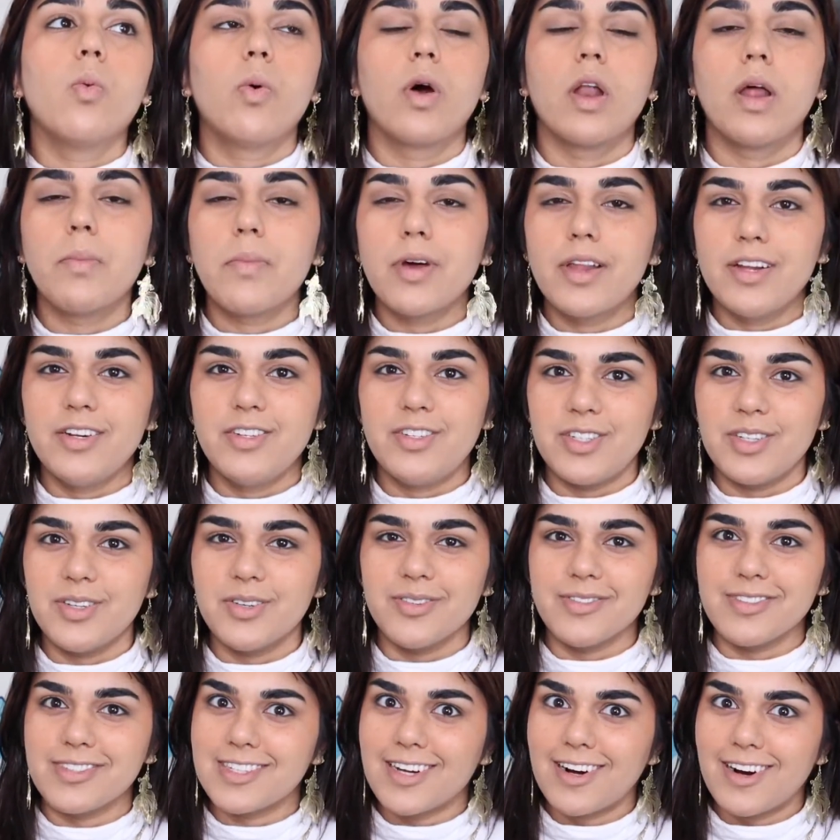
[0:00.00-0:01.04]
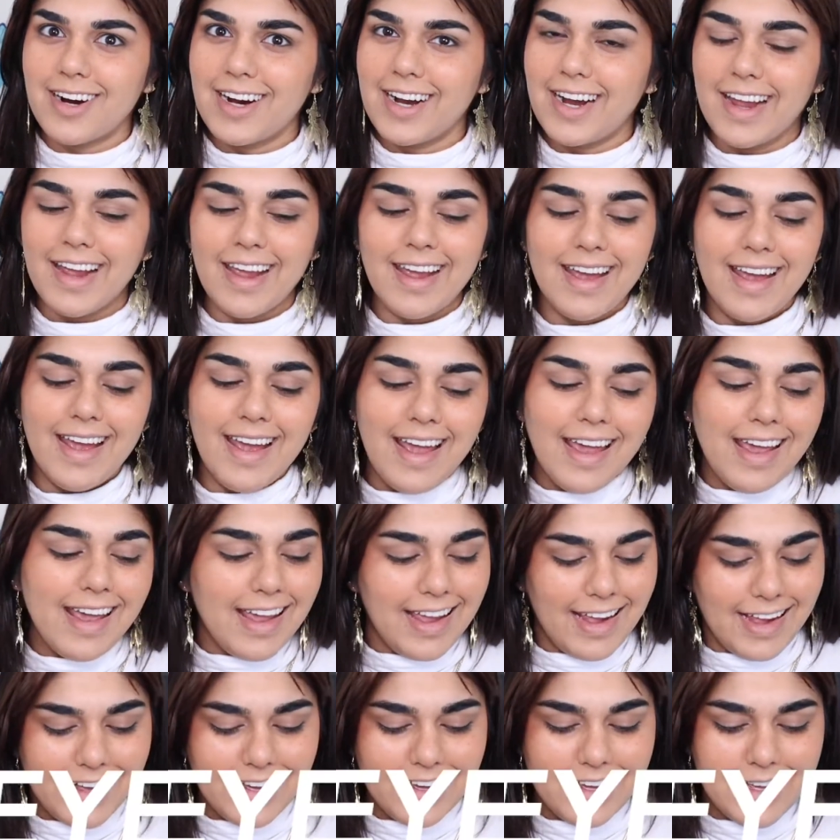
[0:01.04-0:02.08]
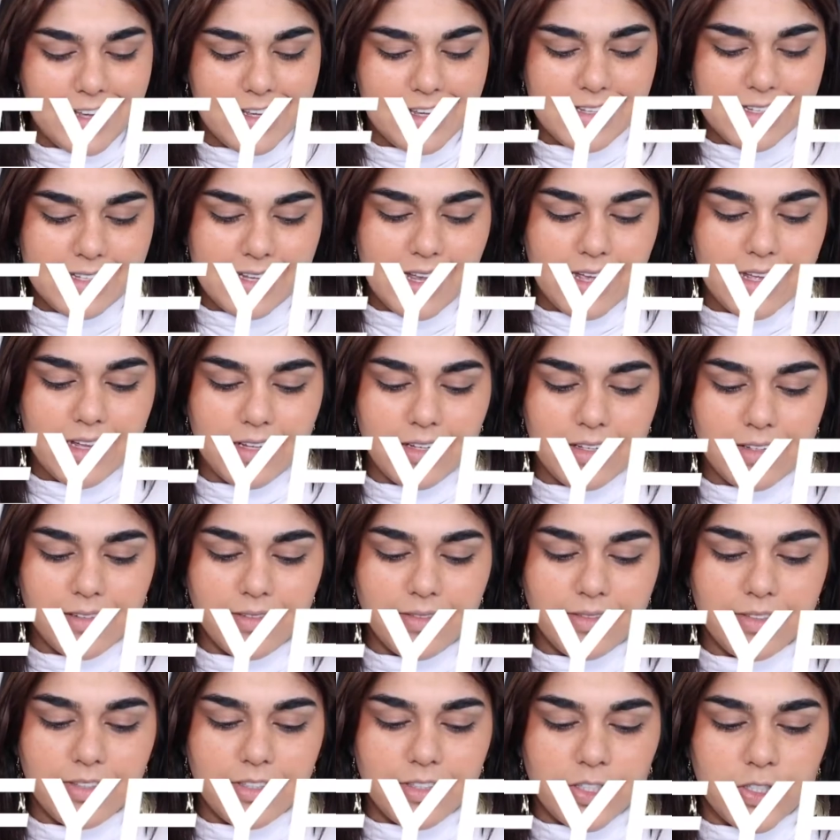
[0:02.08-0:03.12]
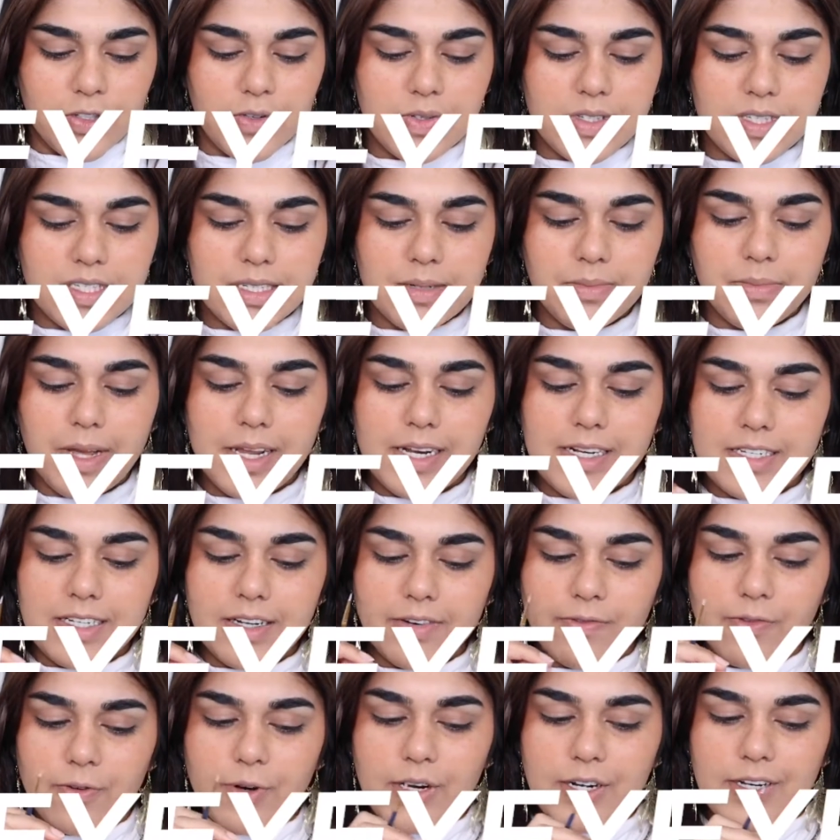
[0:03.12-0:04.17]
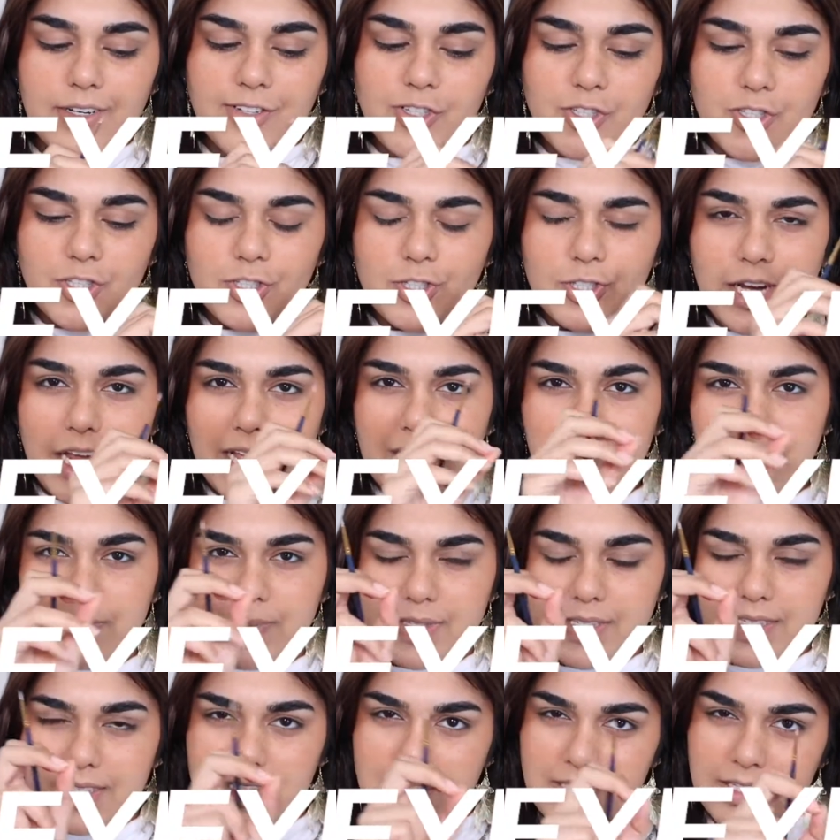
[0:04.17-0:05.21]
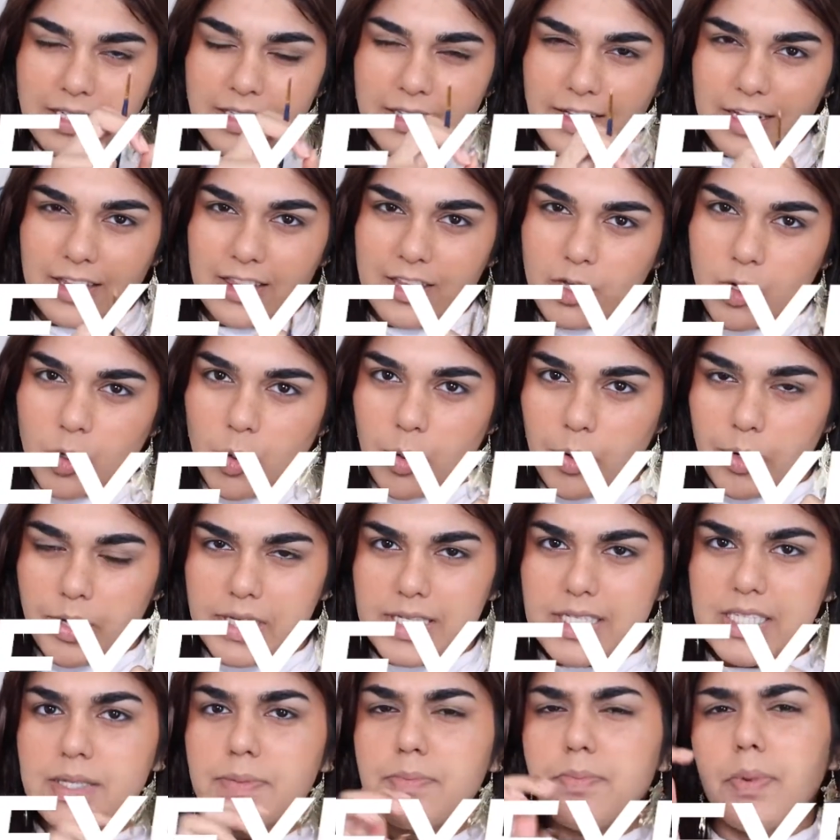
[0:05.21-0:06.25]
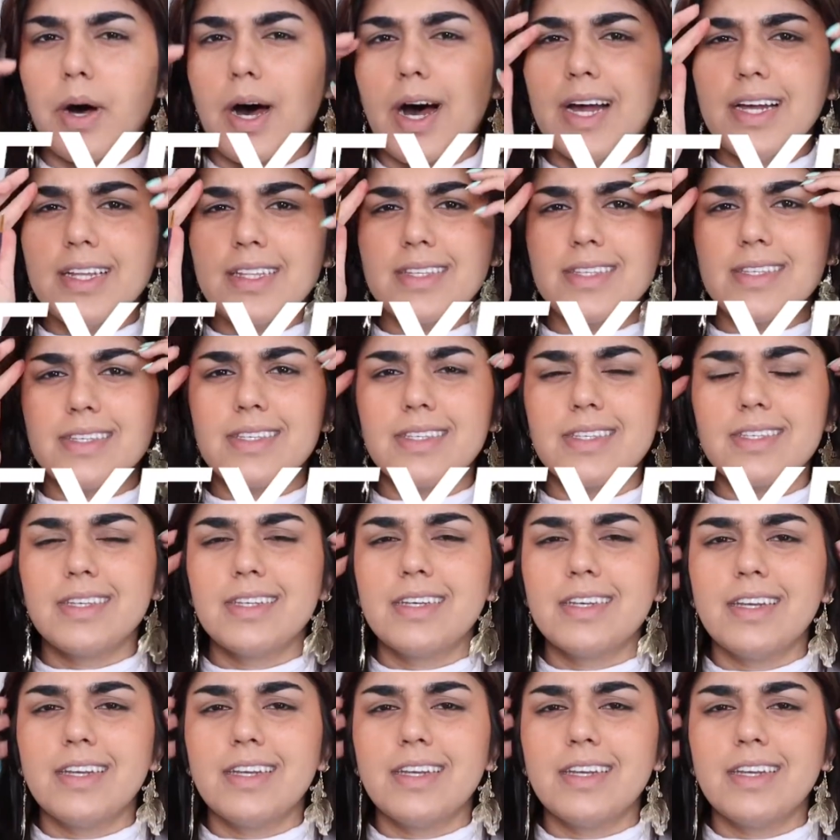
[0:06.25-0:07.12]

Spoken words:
what I'm gonna do, is do some like different shapes, like the koi spots.